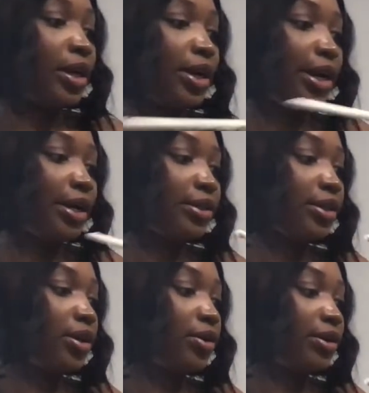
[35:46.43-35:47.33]
All right,
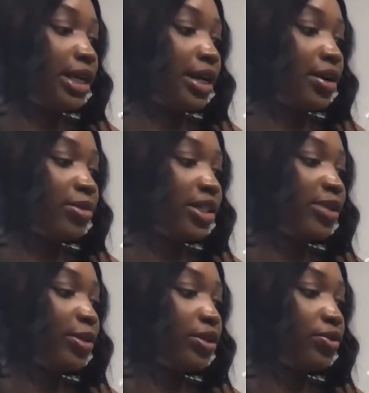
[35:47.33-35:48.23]
so now I'm just
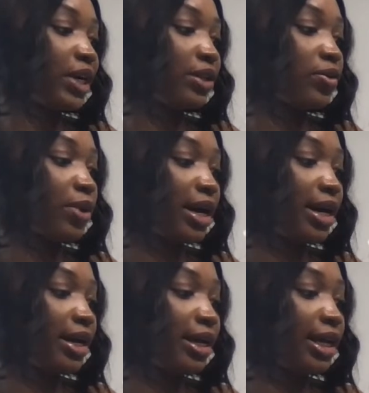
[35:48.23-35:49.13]
dipping to regular
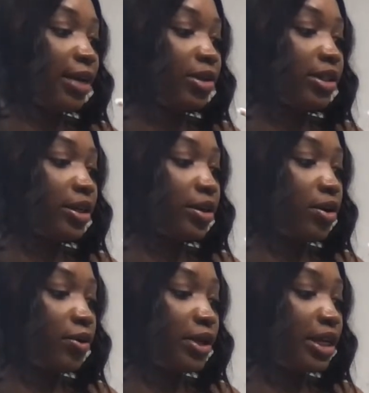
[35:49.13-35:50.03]
white and I'm just gonna
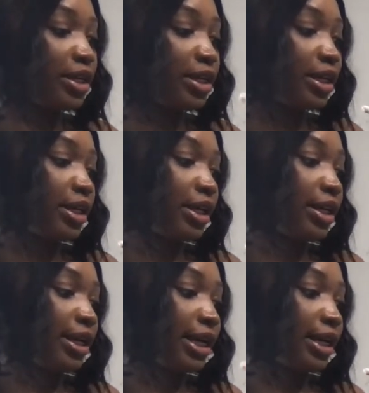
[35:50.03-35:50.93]
go in
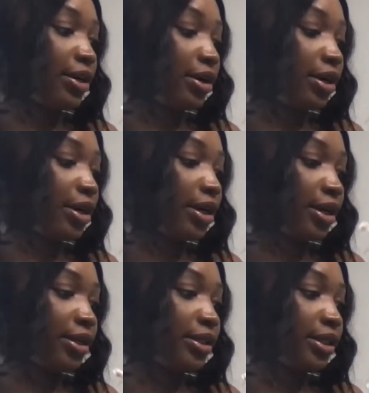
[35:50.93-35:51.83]
and add
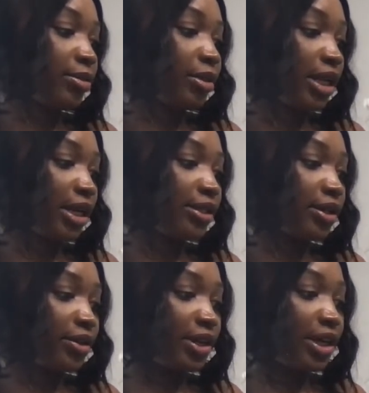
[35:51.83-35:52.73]
on some lines
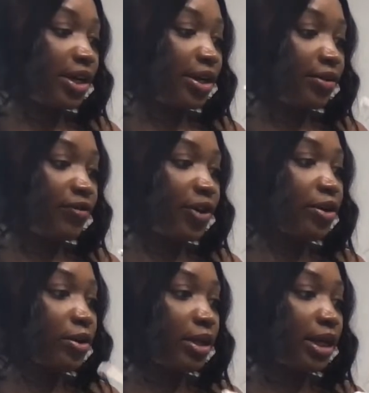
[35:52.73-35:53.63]
on there,
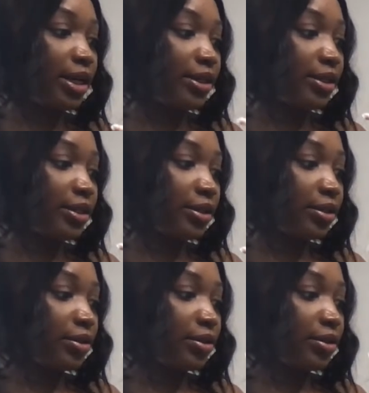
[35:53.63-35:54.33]
vertical lines.